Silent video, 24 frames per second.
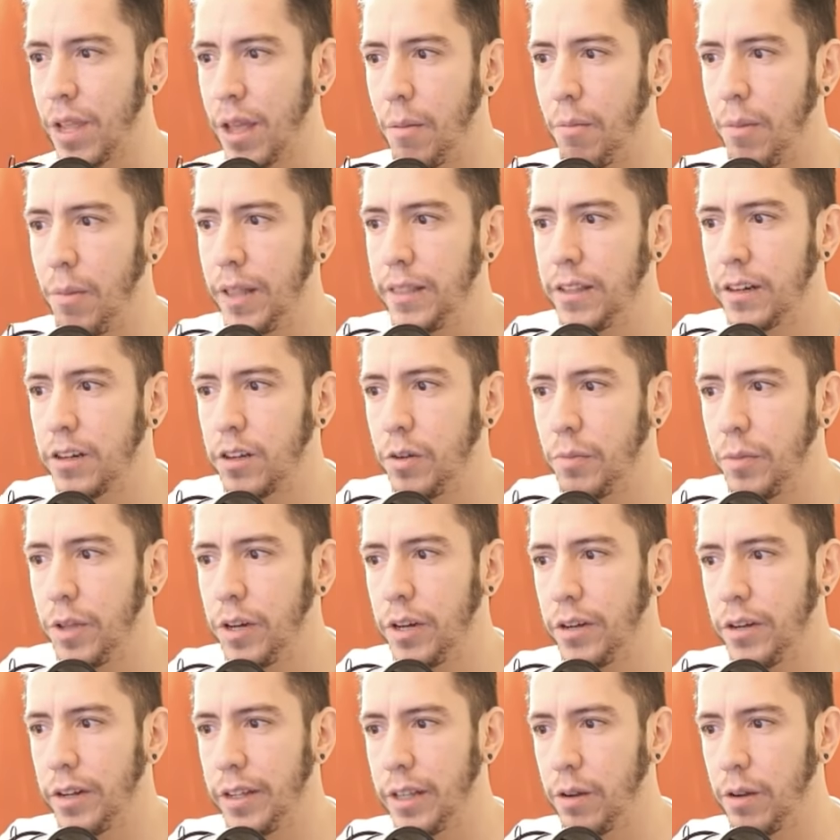Blender
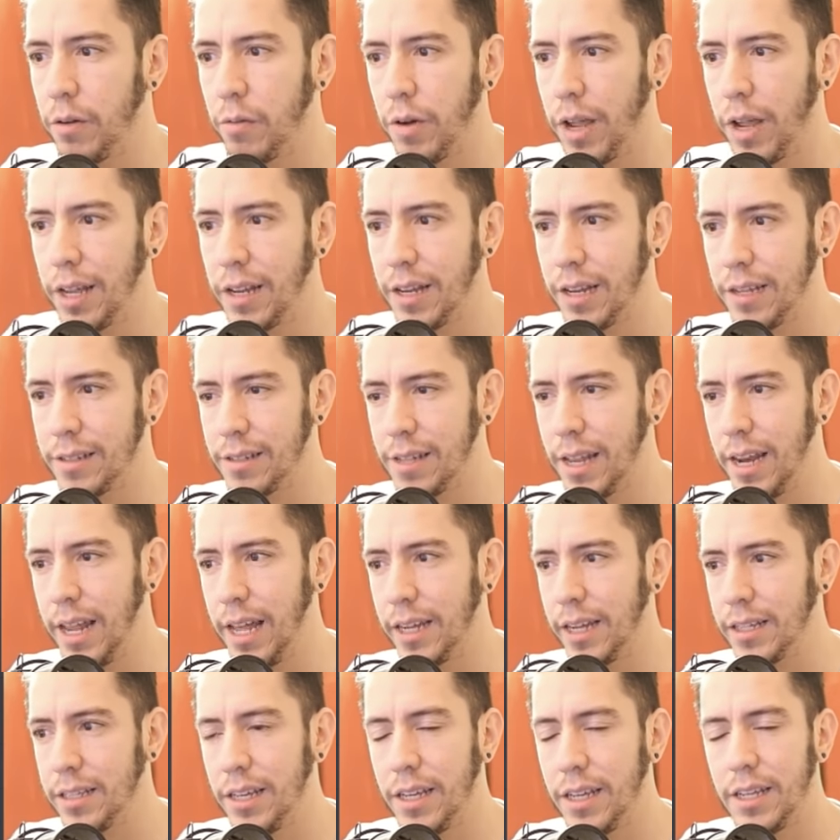Community right-click
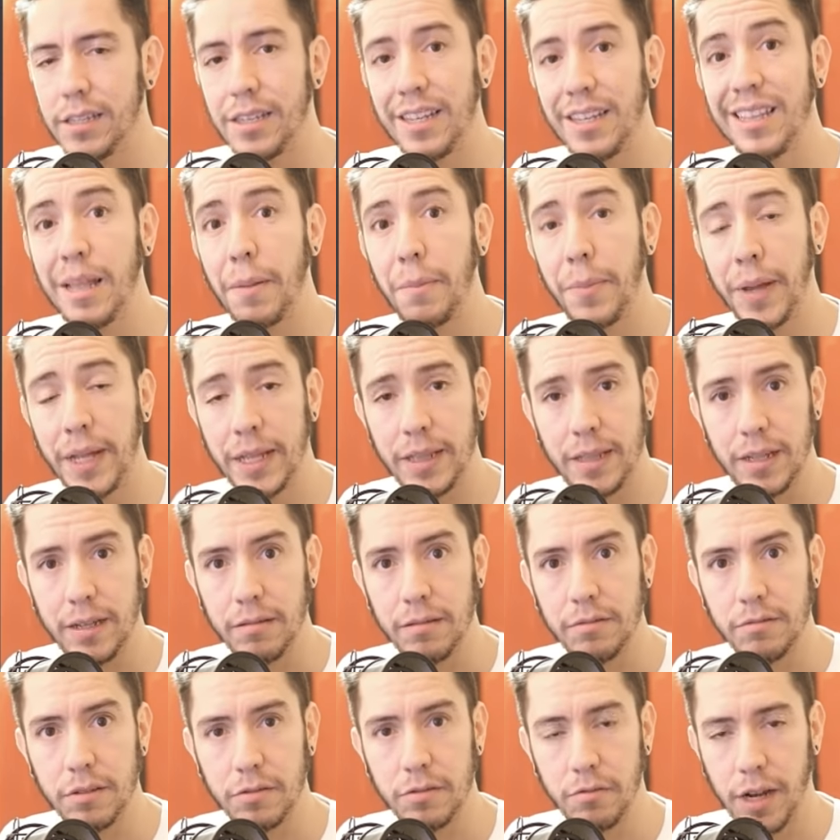select is
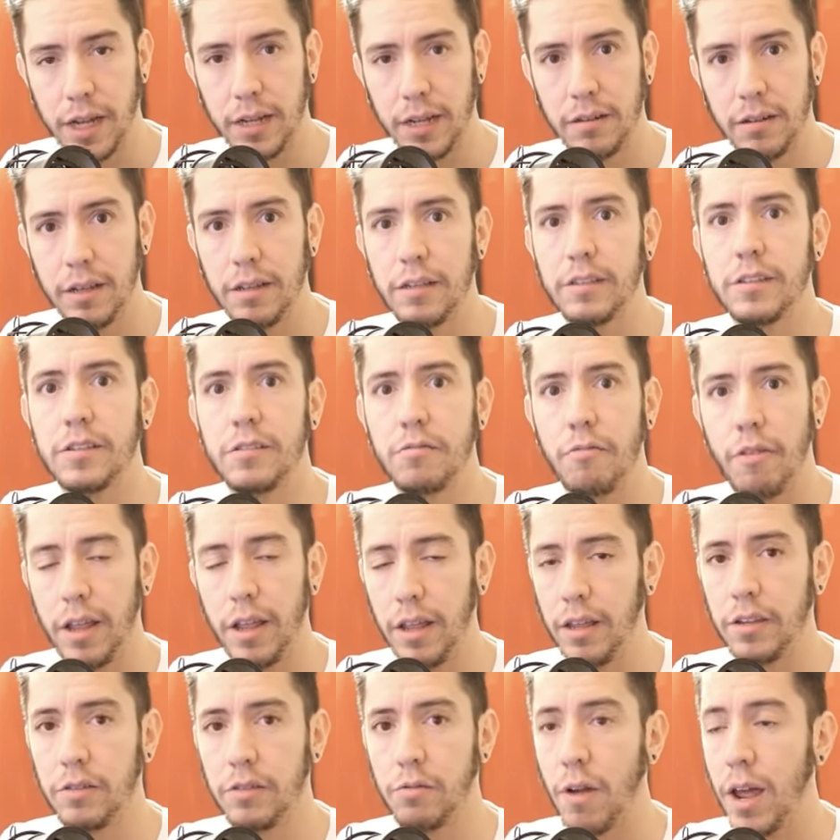independent, right? It's
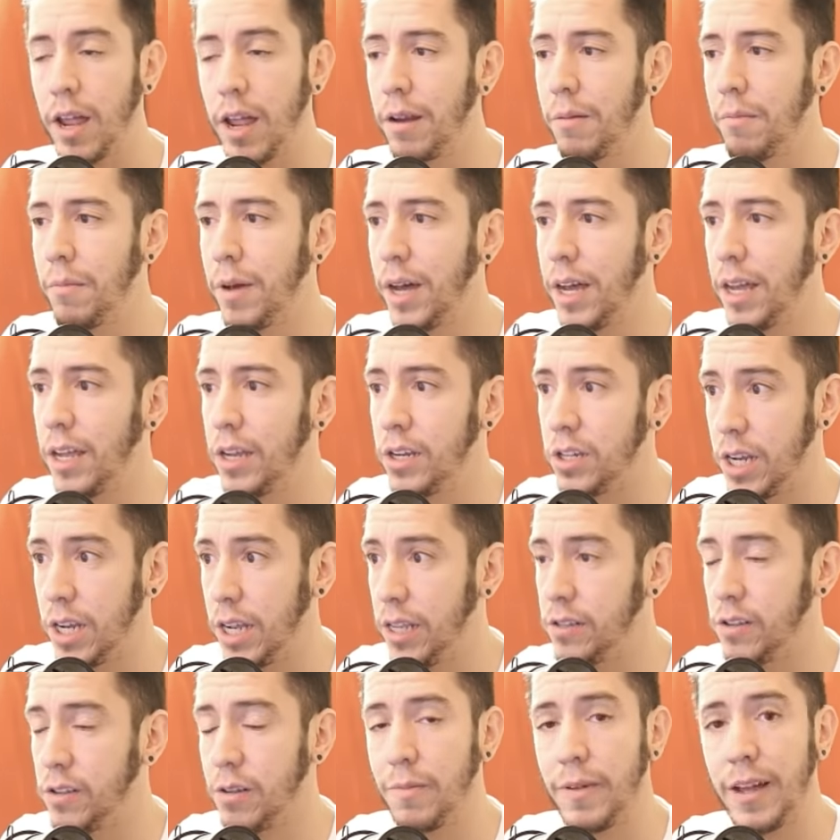run by
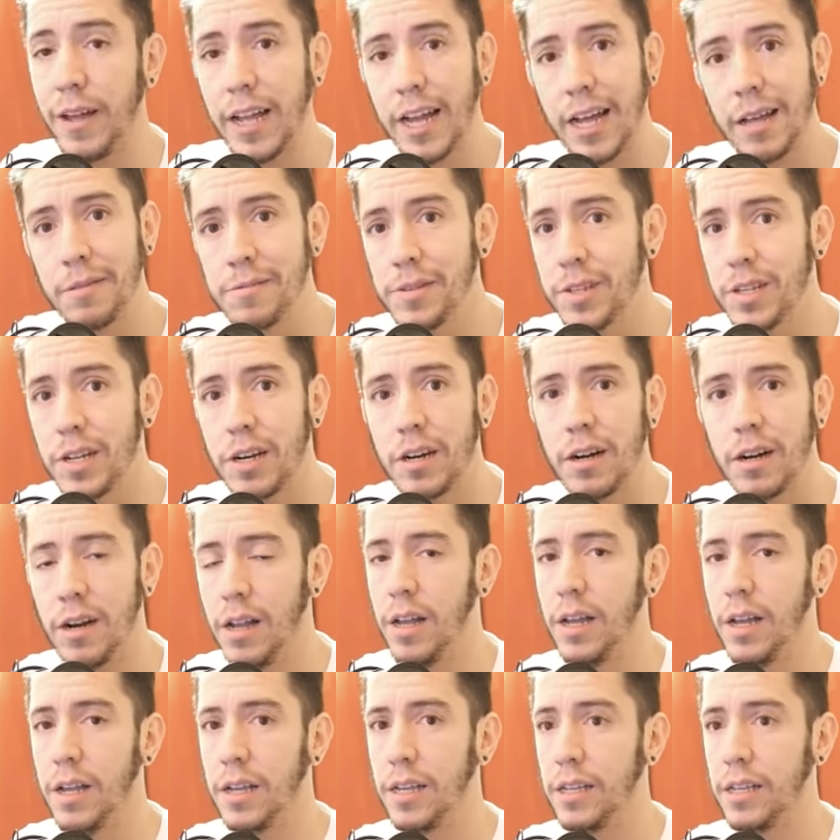Jason Van Gamster.
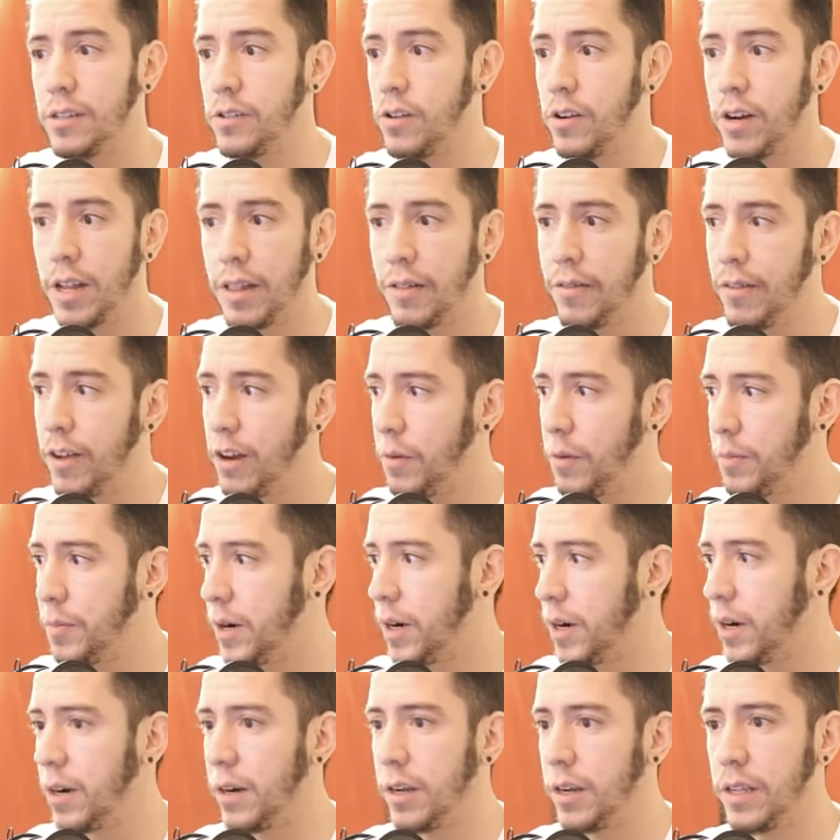He's not a
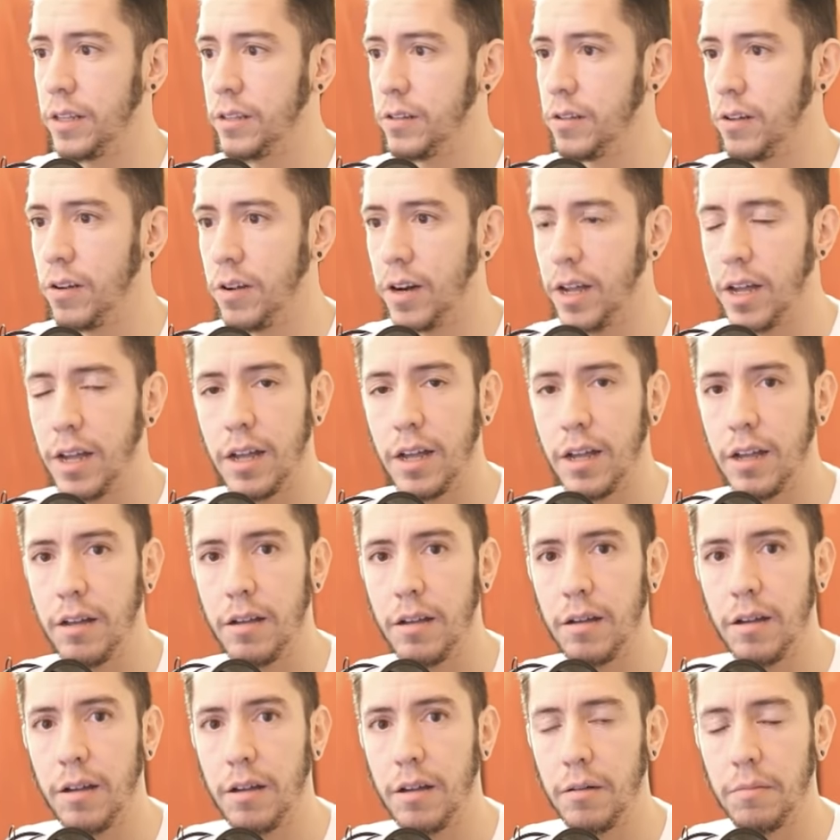developer. He's not
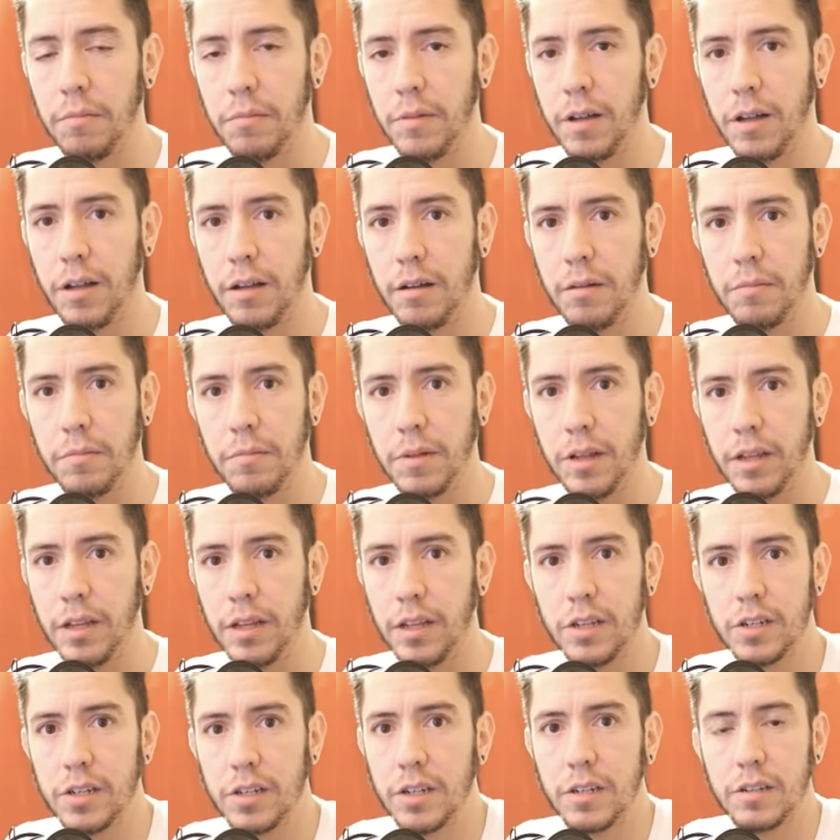a,
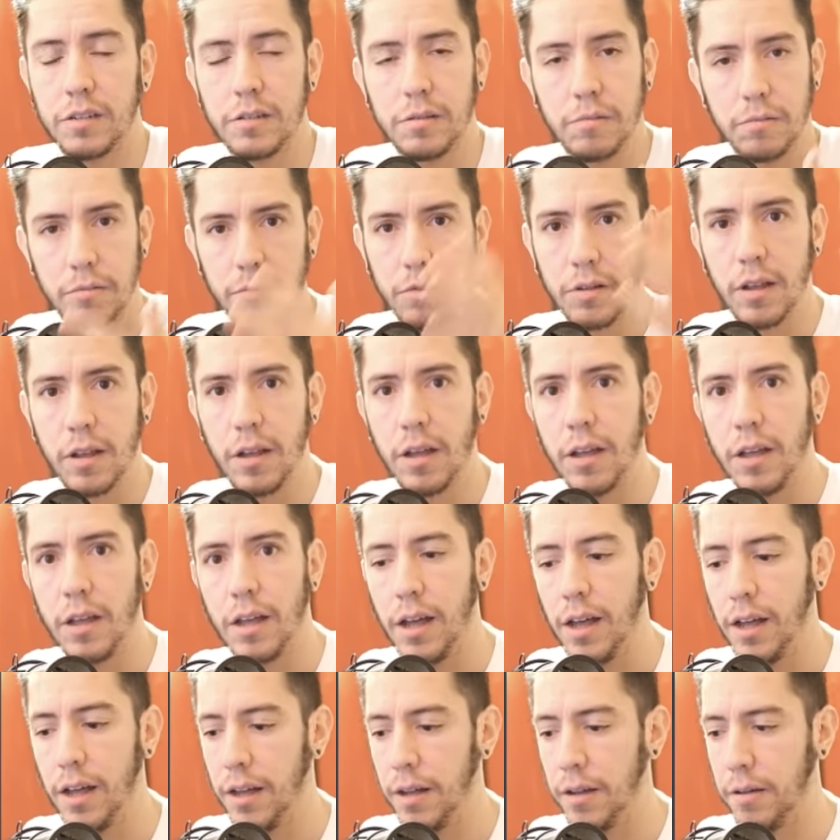he's just
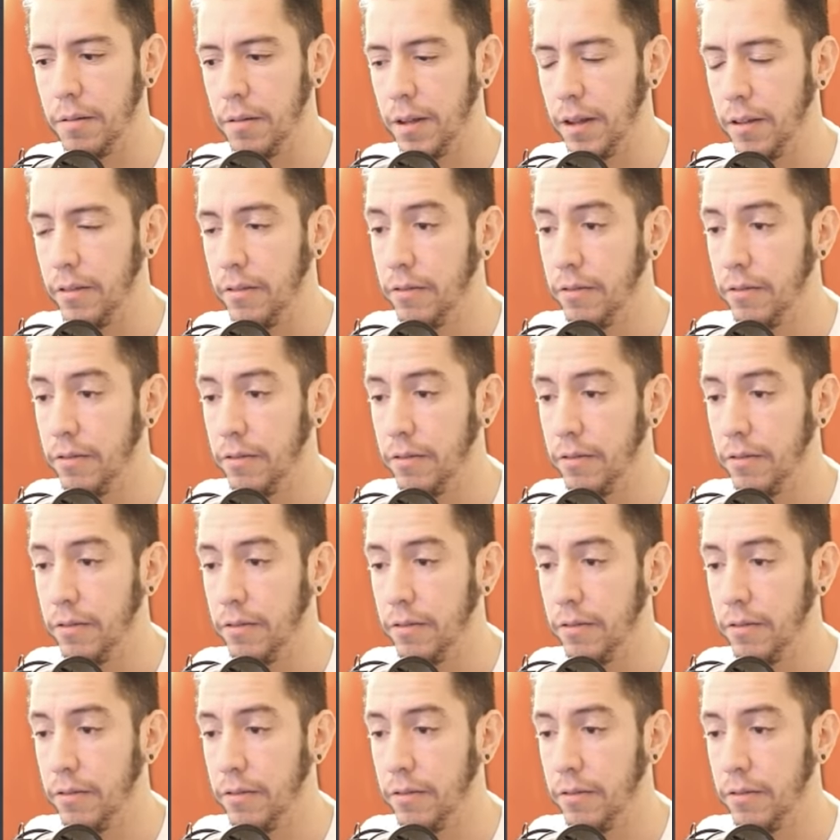a